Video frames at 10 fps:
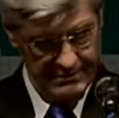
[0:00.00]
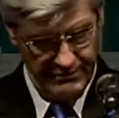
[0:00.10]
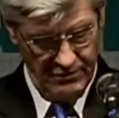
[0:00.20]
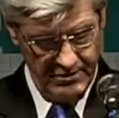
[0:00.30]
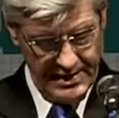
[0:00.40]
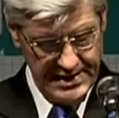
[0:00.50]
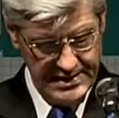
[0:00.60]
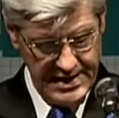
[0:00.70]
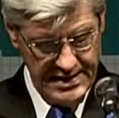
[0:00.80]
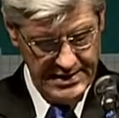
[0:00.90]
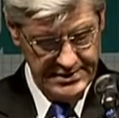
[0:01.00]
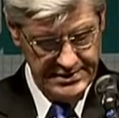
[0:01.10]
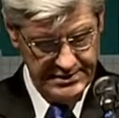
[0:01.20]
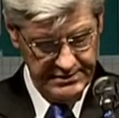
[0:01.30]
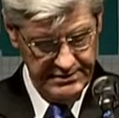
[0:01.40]
for my dad
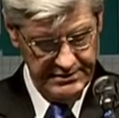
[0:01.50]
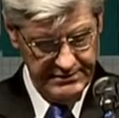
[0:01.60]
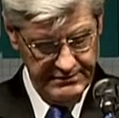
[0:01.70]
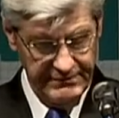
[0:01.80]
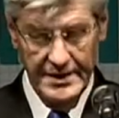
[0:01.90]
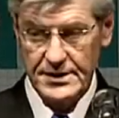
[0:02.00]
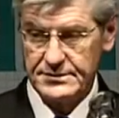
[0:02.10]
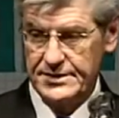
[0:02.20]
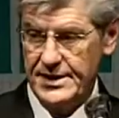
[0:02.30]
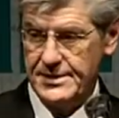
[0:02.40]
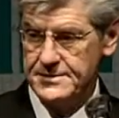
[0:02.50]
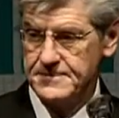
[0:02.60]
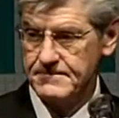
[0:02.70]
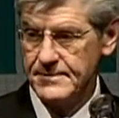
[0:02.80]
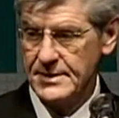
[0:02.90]
until his final days.
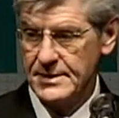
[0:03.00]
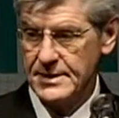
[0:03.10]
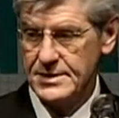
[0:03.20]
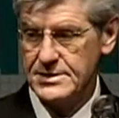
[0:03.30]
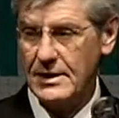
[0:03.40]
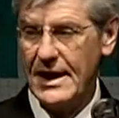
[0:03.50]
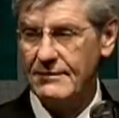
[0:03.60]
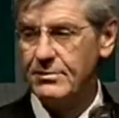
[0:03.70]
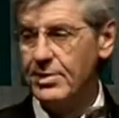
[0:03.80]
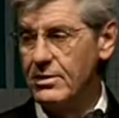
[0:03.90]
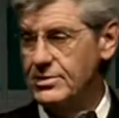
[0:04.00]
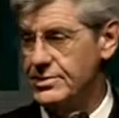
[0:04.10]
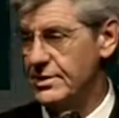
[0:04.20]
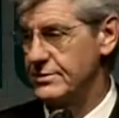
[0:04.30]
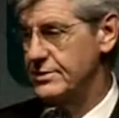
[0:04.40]
And so I have a
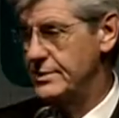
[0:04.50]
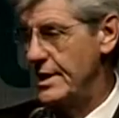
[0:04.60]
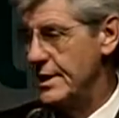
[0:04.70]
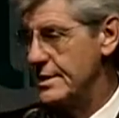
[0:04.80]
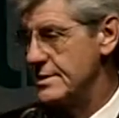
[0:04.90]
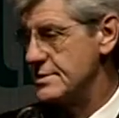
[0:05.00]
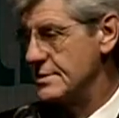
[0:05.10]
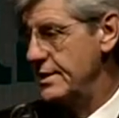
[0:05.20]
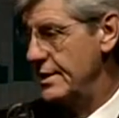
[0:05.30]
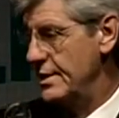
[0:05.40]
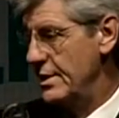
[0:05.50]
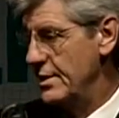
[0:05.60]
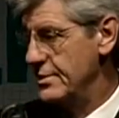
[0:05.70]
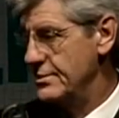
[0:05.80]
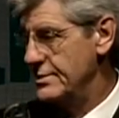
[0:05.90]
personal stake in seeing
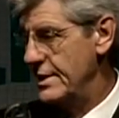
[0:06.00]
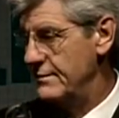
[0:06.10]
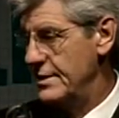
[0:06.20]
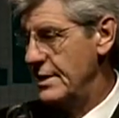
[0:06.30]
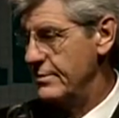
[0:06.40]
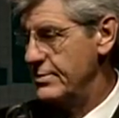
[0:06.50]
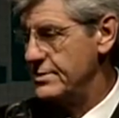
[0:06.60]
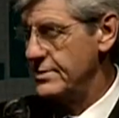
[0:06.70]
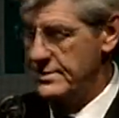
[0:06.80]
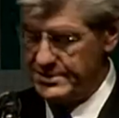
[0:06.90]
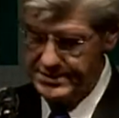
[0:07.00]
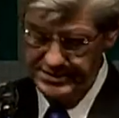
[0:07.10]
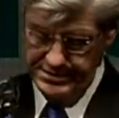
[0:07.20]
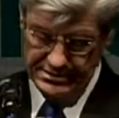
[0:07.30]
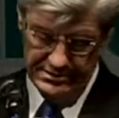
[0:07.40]
others have the opportunity
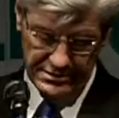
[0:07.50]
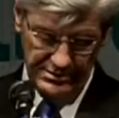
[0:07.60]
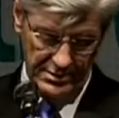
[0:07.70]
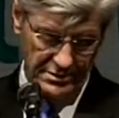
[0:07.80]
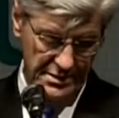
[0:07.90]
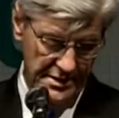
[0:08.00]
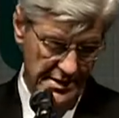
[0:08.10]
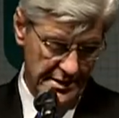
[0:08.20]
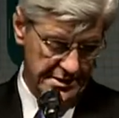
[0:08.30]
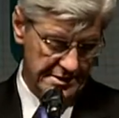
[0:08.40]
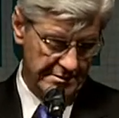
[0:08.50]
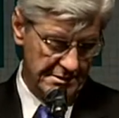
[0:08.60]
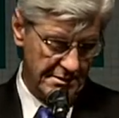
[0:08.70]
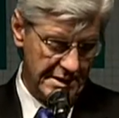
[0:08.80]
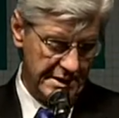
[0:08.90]
to explore some of the
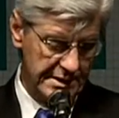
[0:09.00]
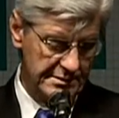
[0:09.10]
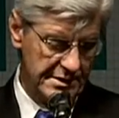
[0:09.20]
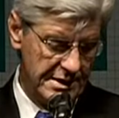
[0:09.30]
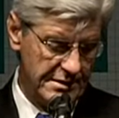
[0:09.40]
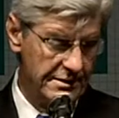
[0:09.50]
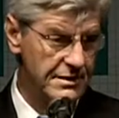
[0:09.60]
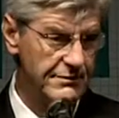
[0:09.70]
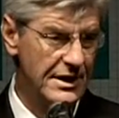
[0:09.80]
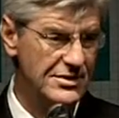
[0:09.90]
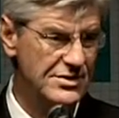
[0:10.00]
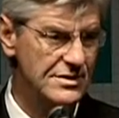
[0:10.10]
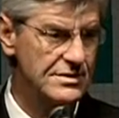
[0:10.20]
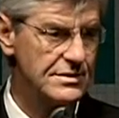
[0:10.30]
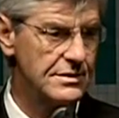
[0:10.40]
great healthcare
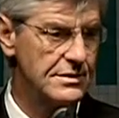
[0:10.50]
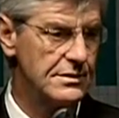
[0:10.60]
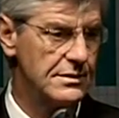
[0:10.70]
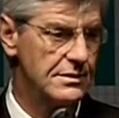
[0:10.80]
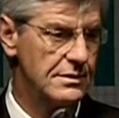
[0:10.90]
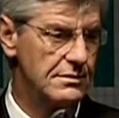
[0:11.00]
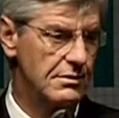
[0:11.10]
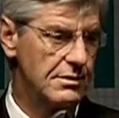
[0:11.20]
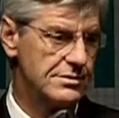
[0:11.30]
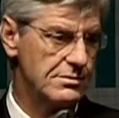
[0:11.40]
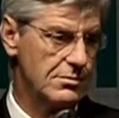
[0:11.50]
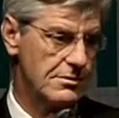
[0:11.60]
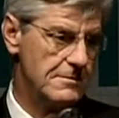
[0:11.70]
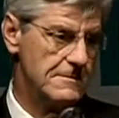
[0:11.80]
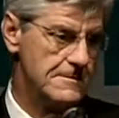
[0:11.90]
innovations across the world.